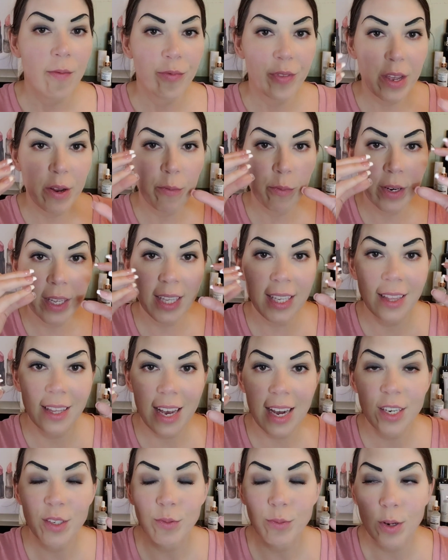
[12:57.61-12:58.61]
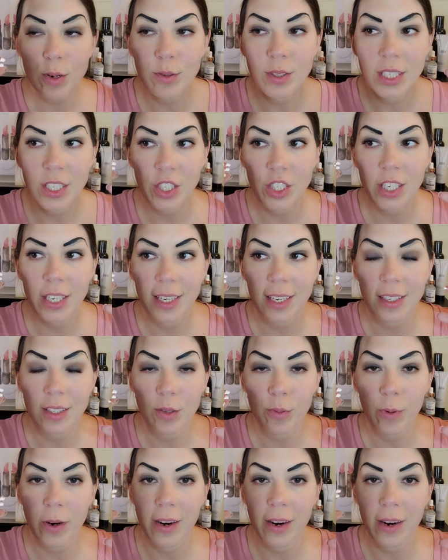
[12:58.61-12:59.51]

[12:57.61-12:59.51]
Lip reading: They really liked rosy cheeks,